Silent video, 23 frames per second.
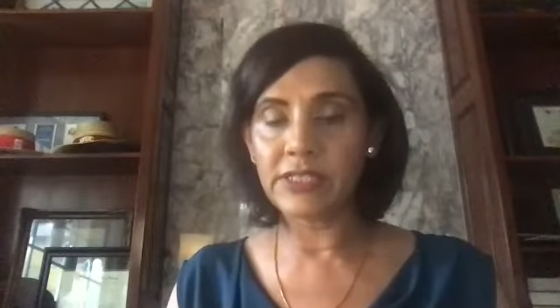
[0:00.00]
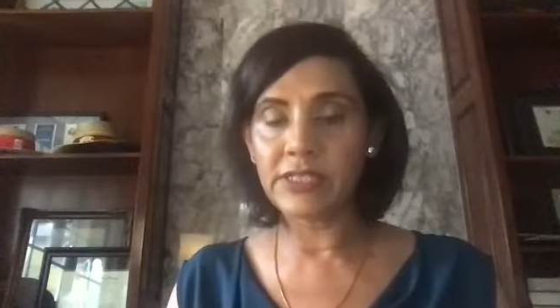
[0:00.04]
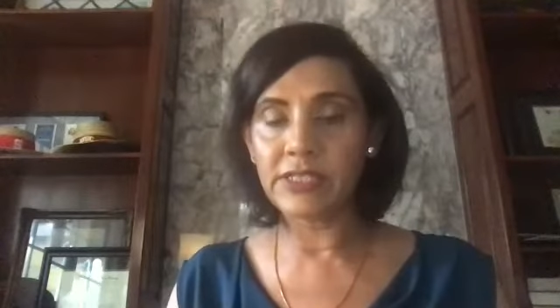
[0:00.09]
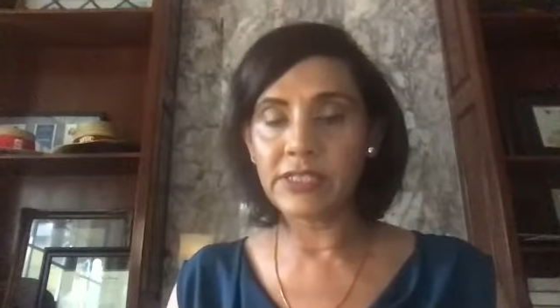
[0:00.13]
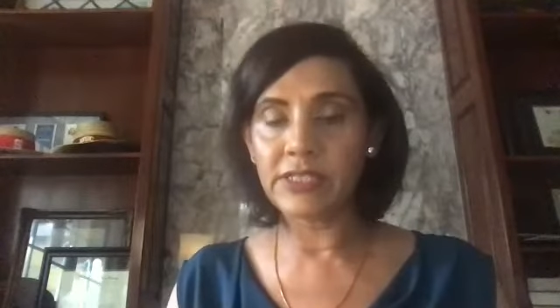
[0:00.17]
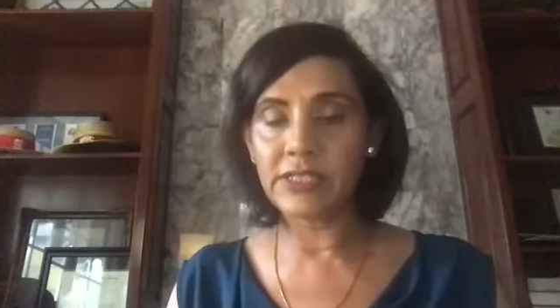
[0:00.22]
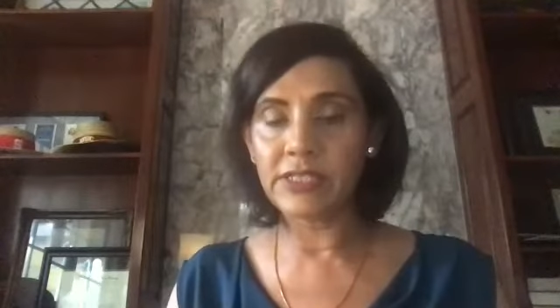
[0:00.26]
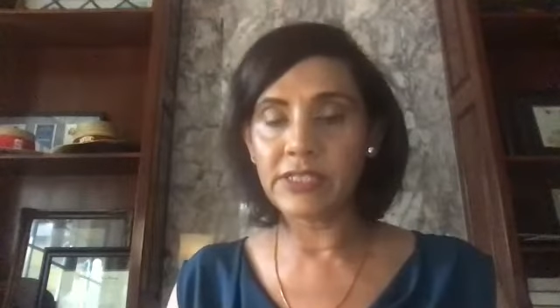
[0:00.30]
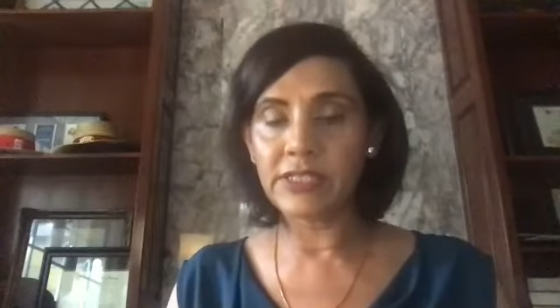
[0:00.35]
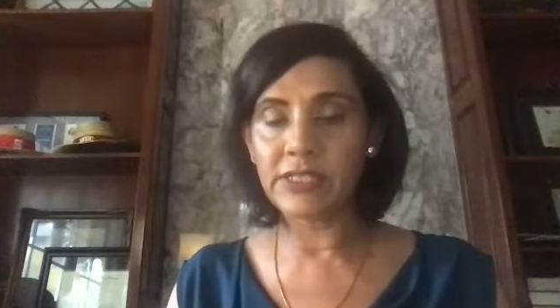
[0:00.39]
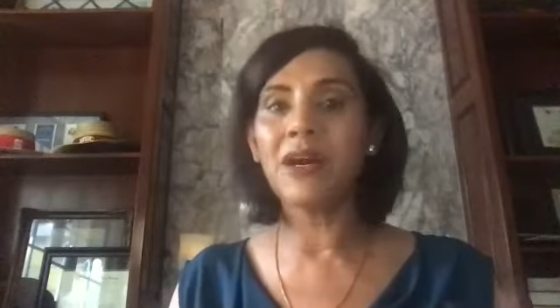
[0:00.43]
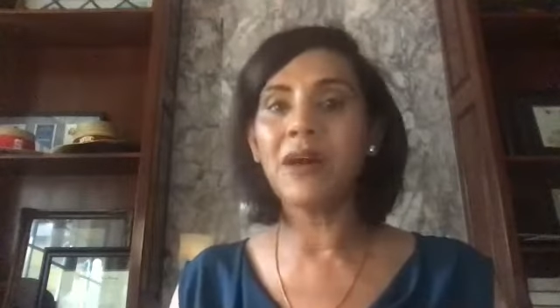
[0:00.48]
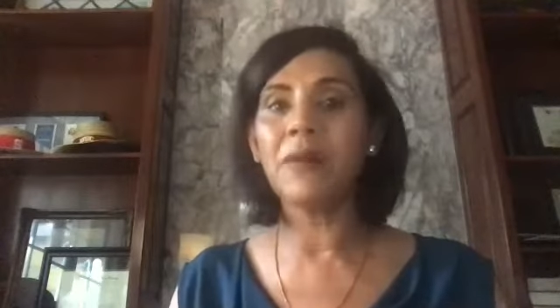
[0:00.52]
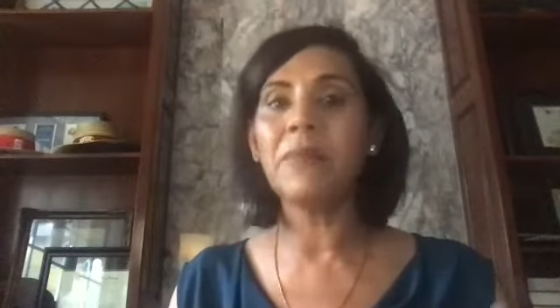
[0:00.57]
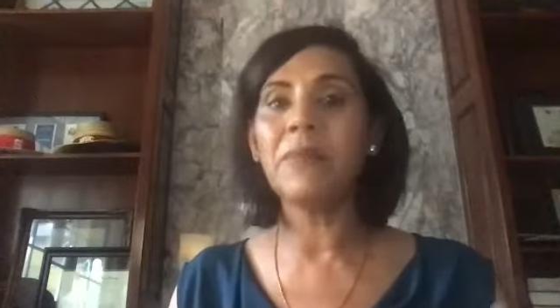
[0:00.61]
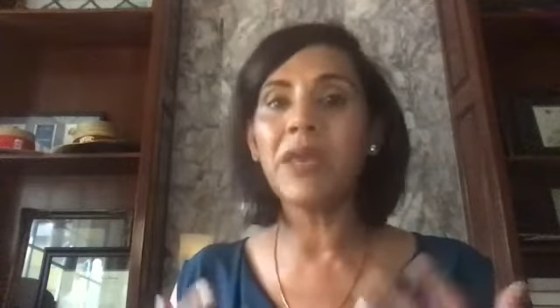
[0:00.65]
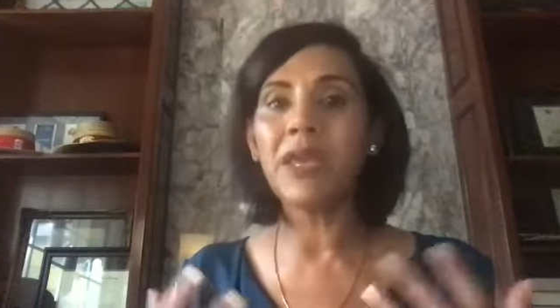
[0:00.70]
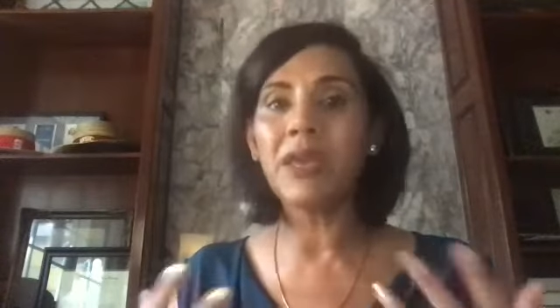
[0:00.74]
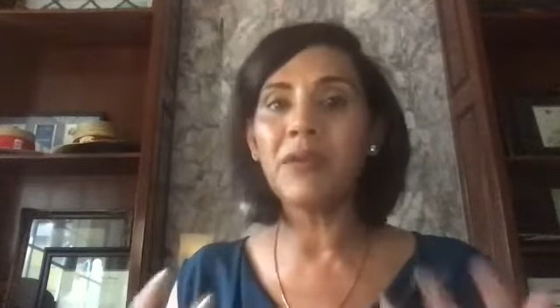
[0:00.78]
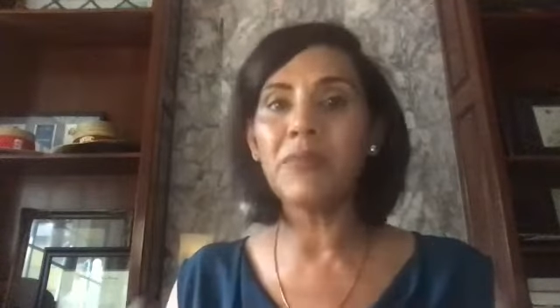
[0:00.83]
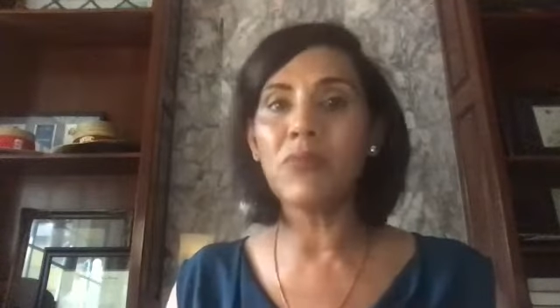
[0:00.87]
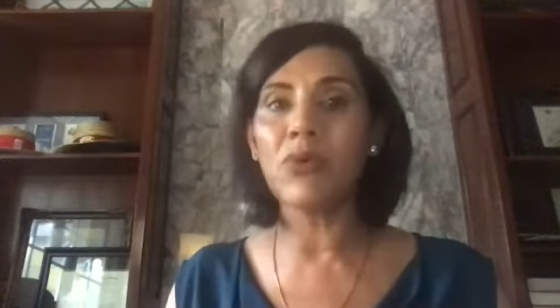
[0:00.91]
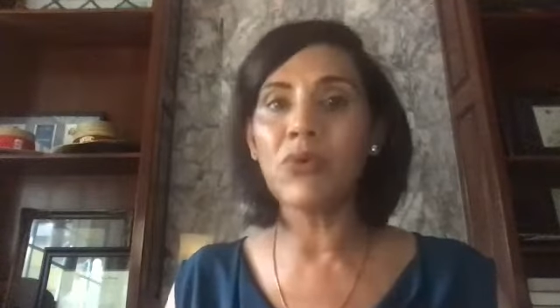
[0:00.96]
is
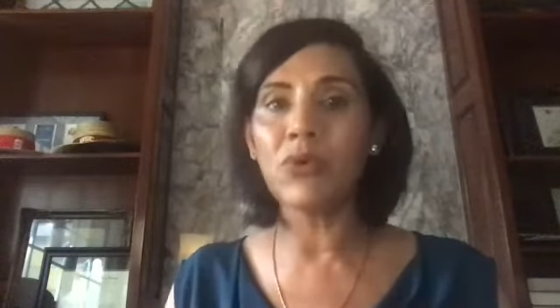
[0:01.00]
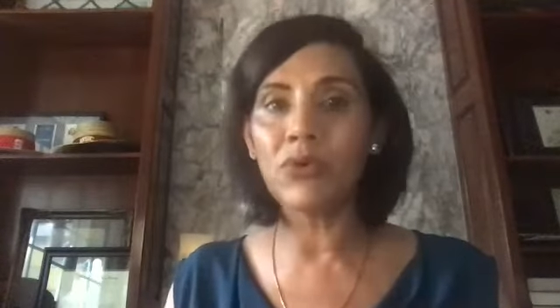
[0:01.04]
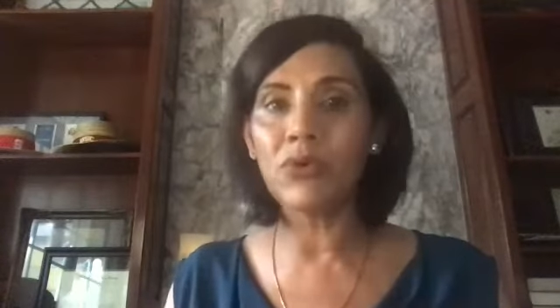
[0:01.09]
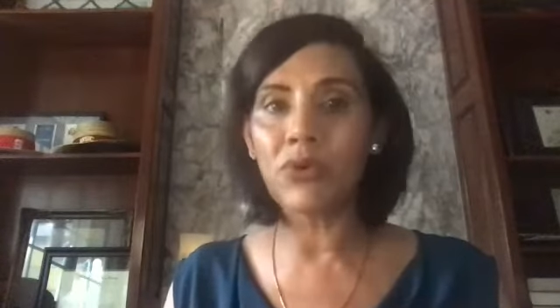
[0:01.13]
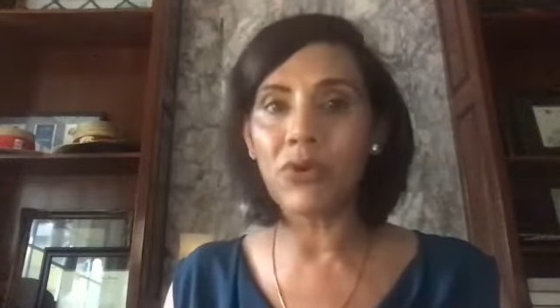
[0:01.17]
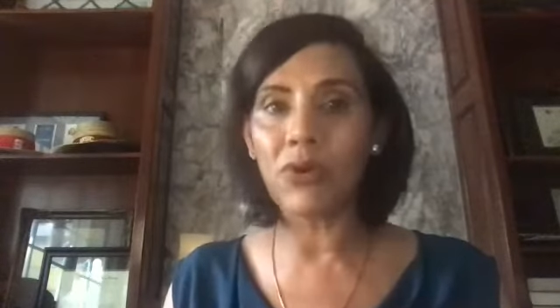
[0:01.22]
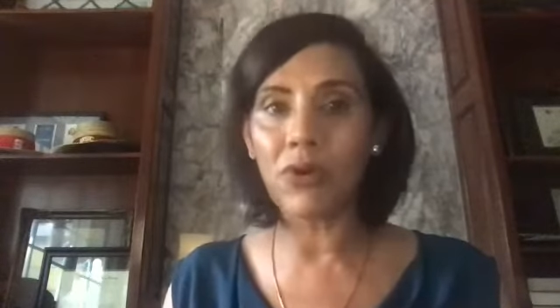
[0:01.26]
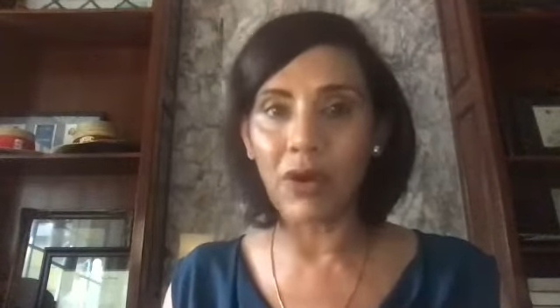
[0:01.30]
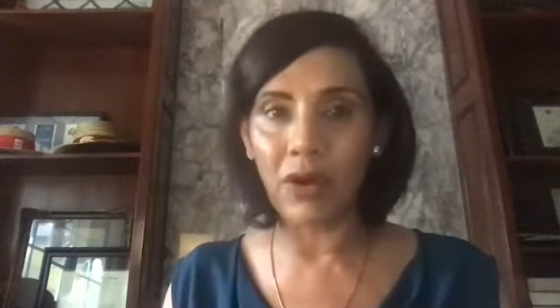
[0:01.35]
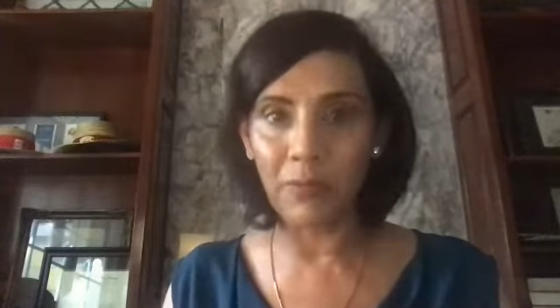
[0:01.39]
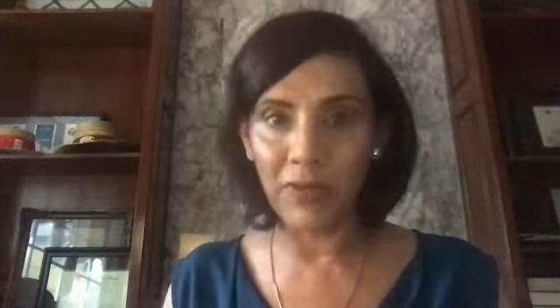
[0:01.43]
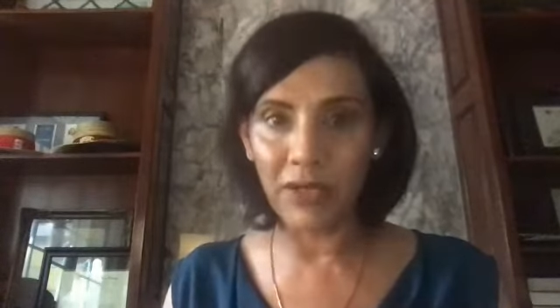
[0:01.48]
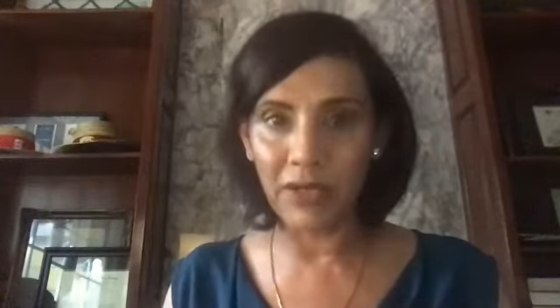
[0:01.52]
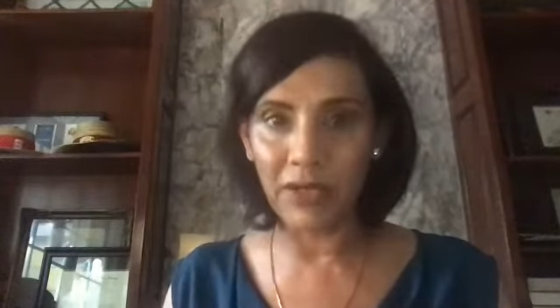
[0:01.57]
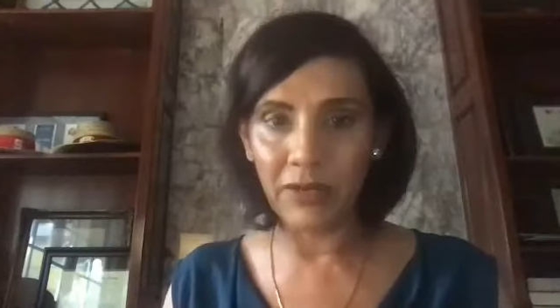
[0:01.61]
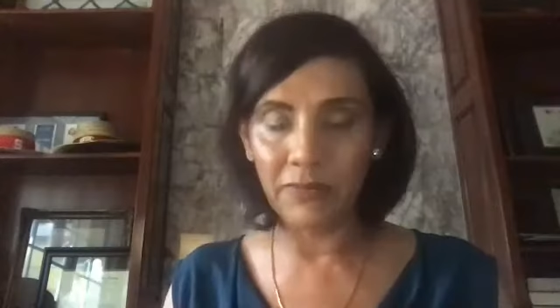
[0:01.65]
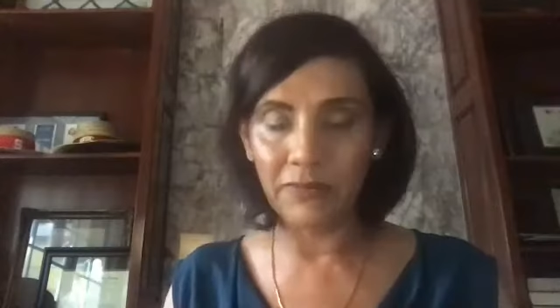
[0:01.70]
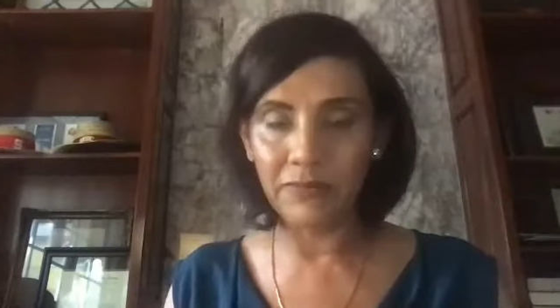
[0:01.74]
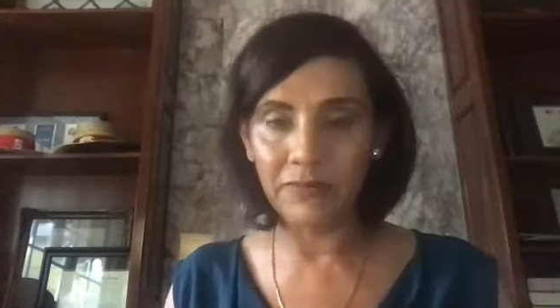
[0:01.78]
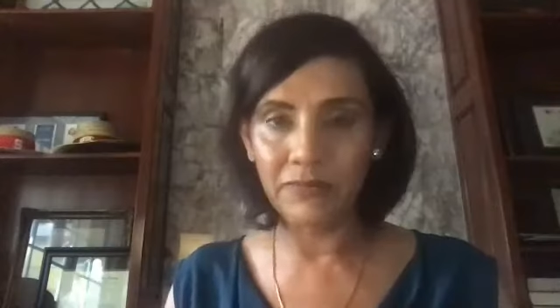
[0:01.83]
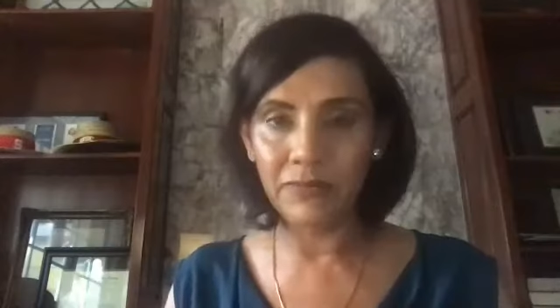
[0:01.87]
becoming more common.